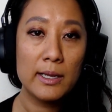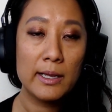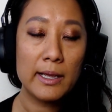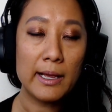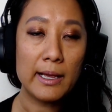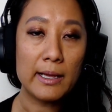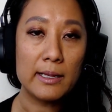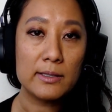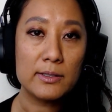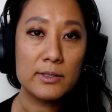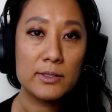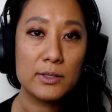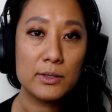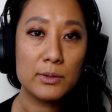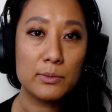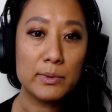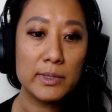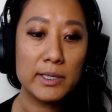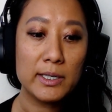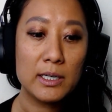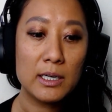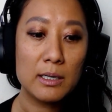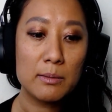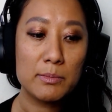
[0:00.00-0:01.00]
And so when
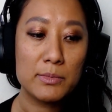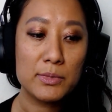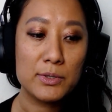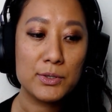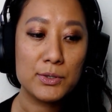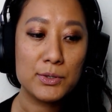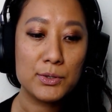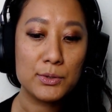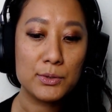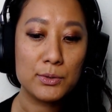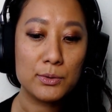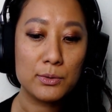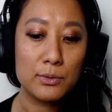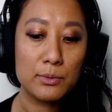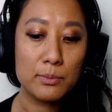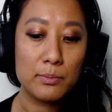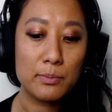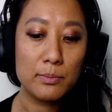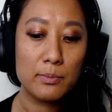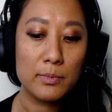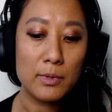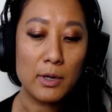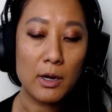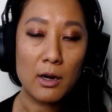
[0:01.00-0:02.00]
it comes to
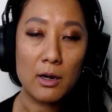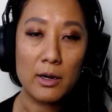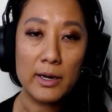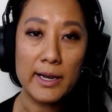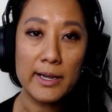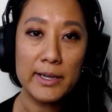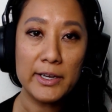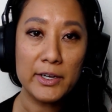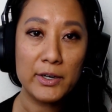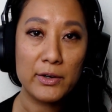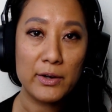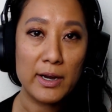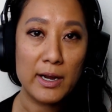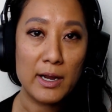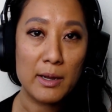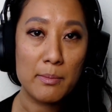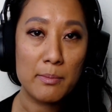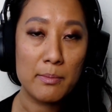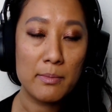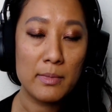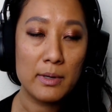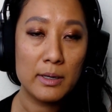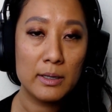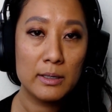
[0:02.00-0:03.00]
our
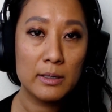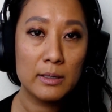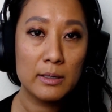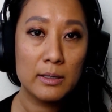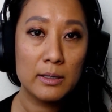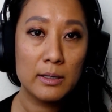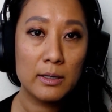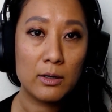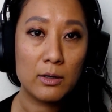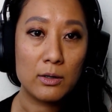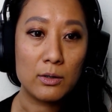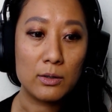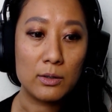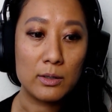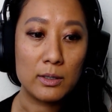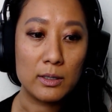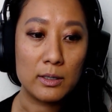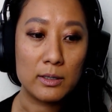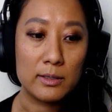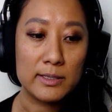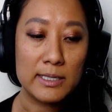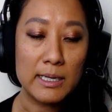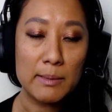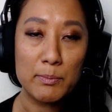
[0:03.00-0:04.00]
Enneagram
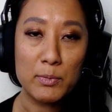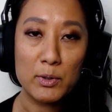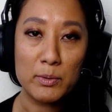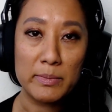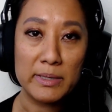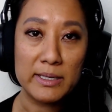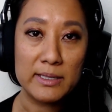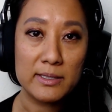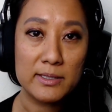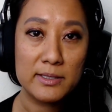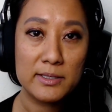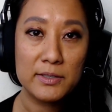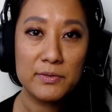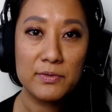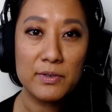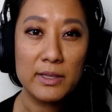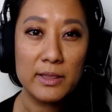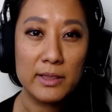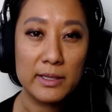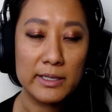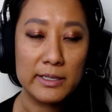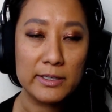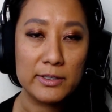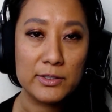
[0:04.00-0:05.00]
or temperaments, different
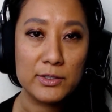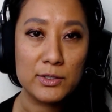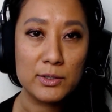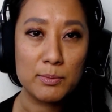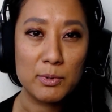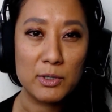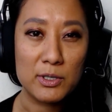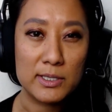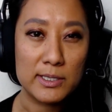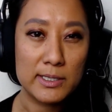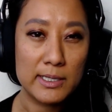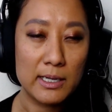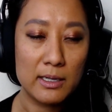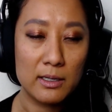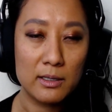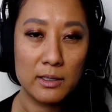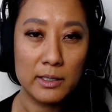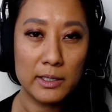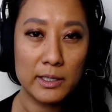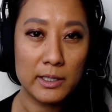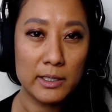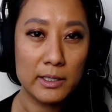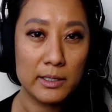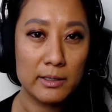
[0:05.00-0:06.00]
things to
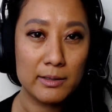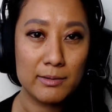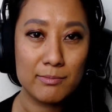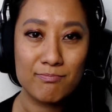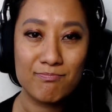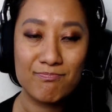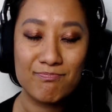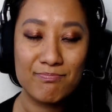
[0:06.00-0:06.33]
personality,